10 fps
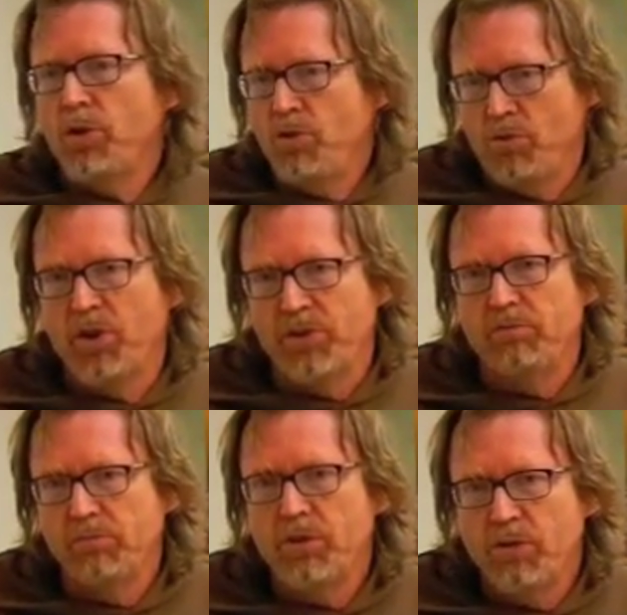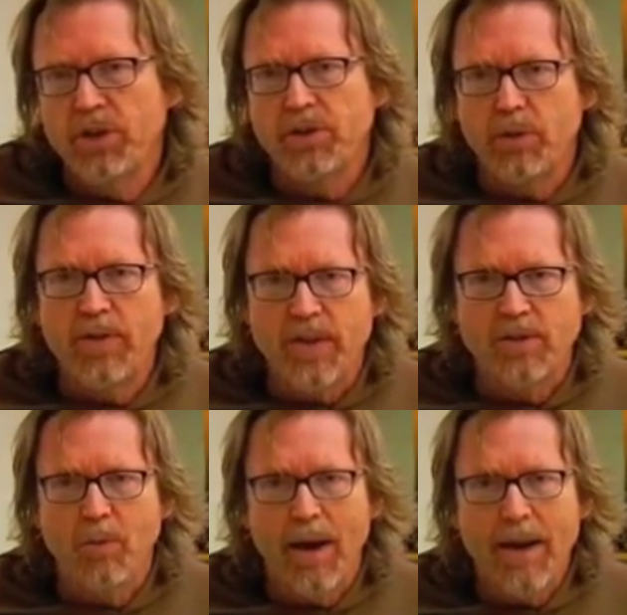you could do it
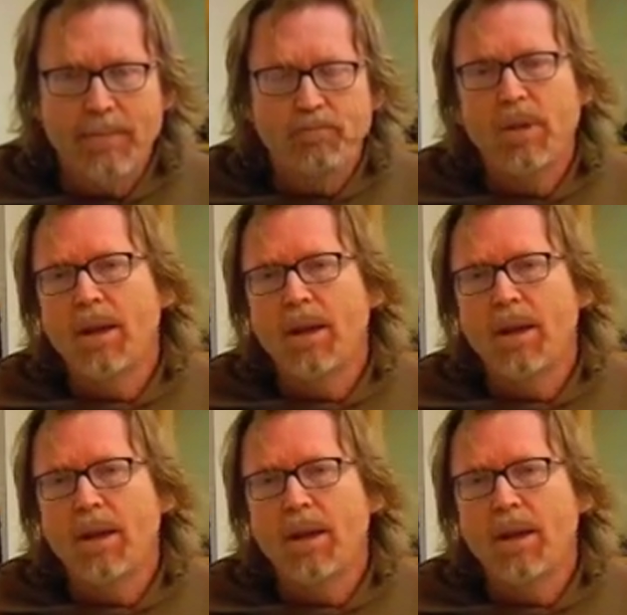this way.